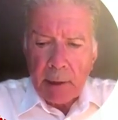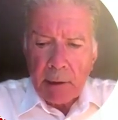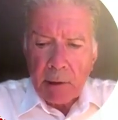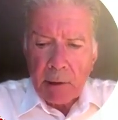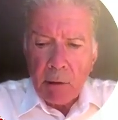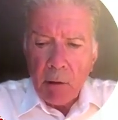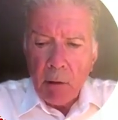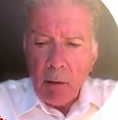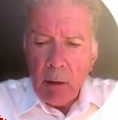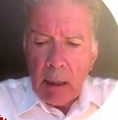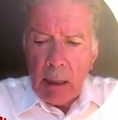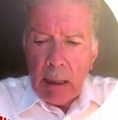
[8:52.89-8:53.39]

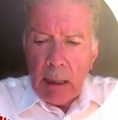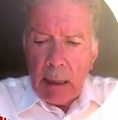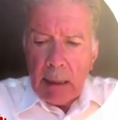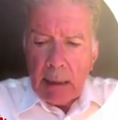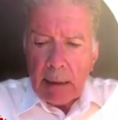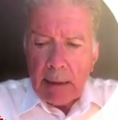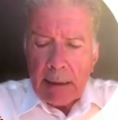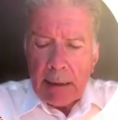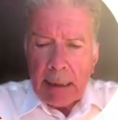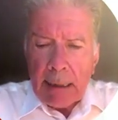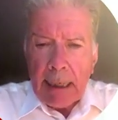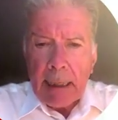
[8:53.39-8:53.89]
So
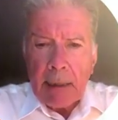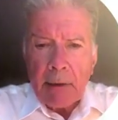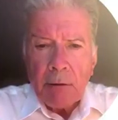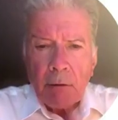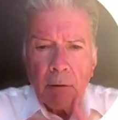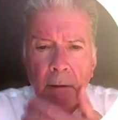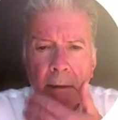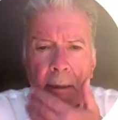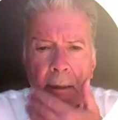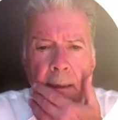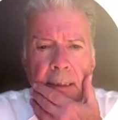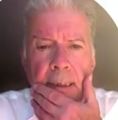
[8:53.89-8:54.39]
the
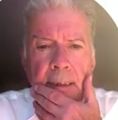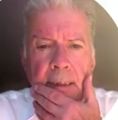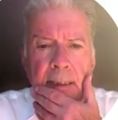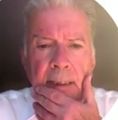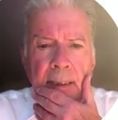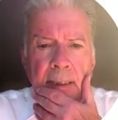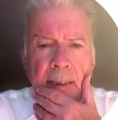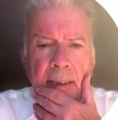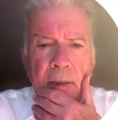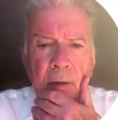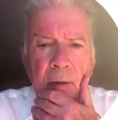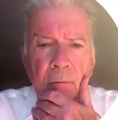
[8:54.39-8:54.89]
actual
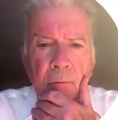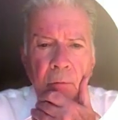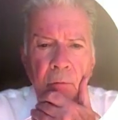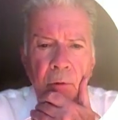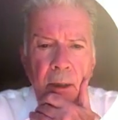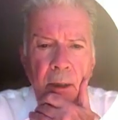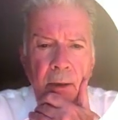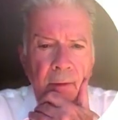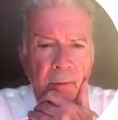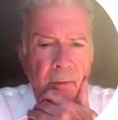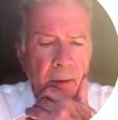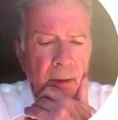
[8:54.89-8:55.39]
incidence of
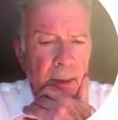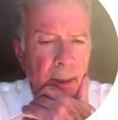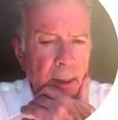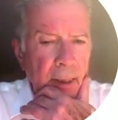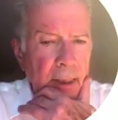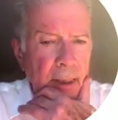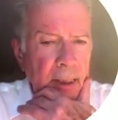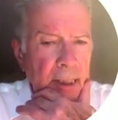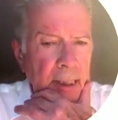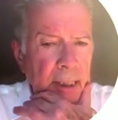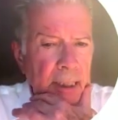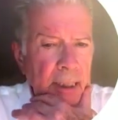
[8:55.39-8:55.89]
RIF
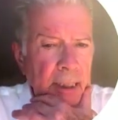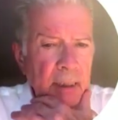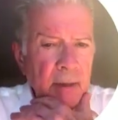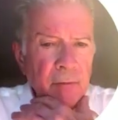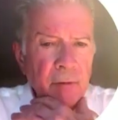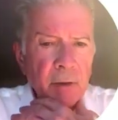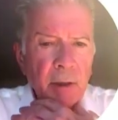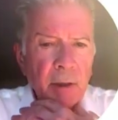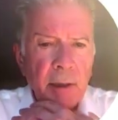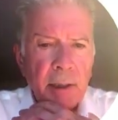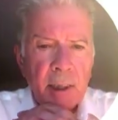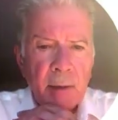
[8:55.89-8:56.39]
is
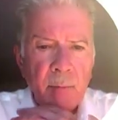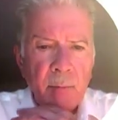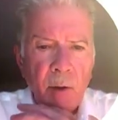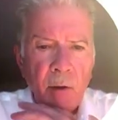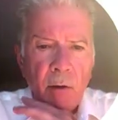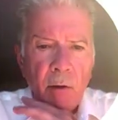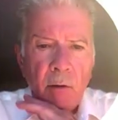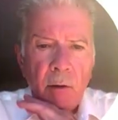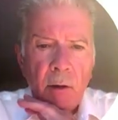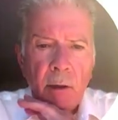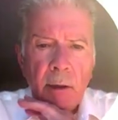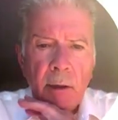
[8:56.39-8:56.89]
very
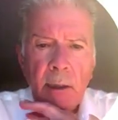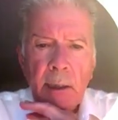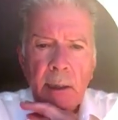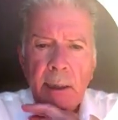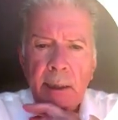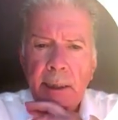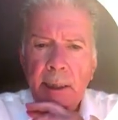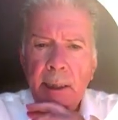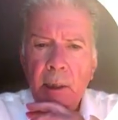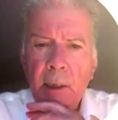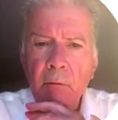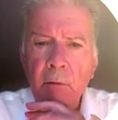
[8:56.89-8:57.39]
small,
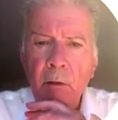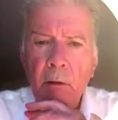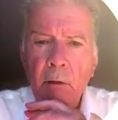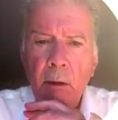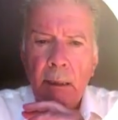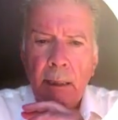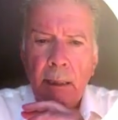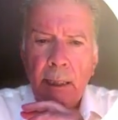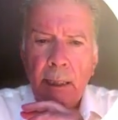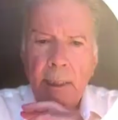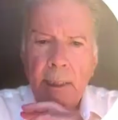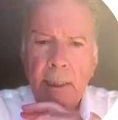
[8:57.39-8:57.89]
equal or
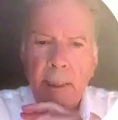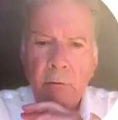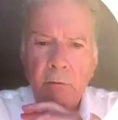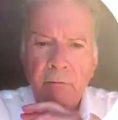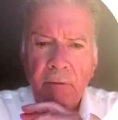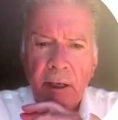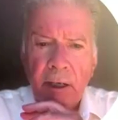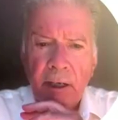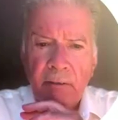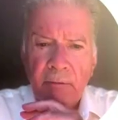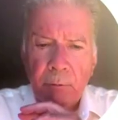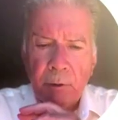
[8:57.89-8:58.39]
less
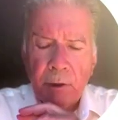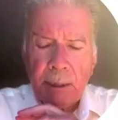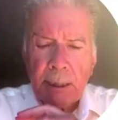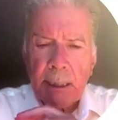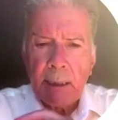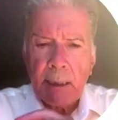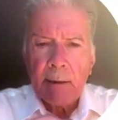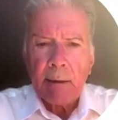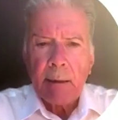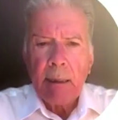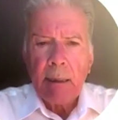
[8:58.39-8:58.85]
than 5%.